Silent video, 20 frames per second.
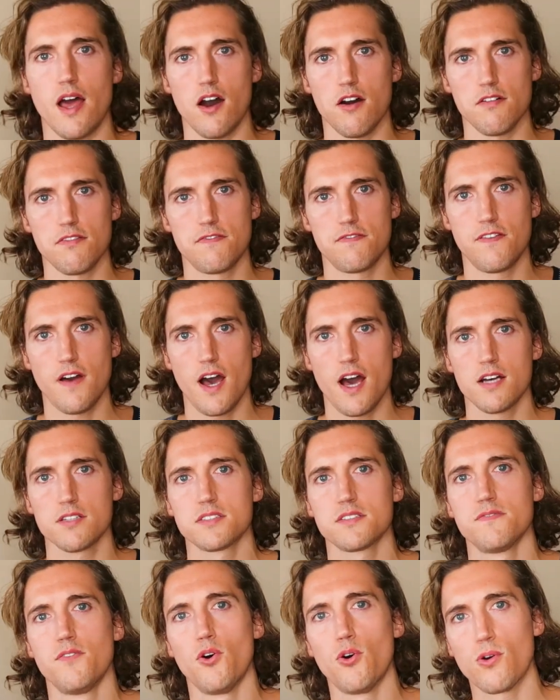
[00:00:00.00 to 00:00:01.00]
Now,
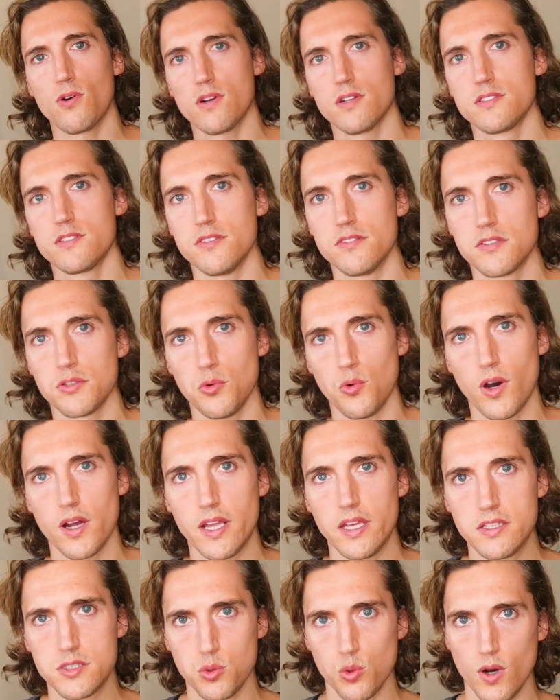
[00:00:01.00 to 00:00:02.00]
fast forward to
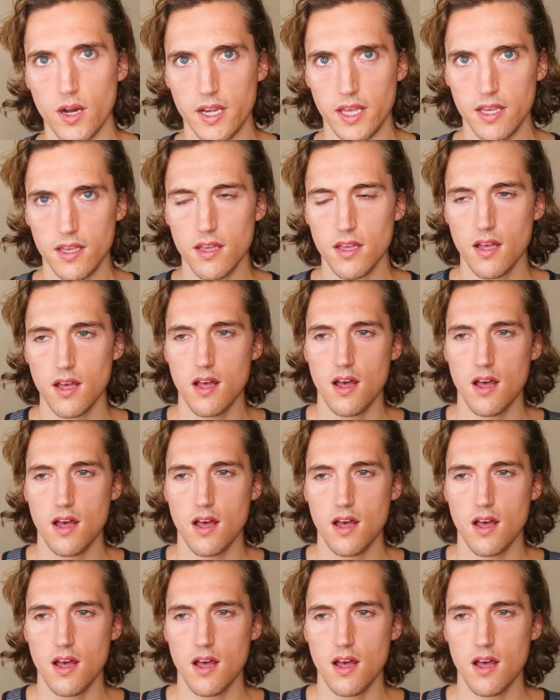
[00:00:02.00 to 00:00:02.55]
2020.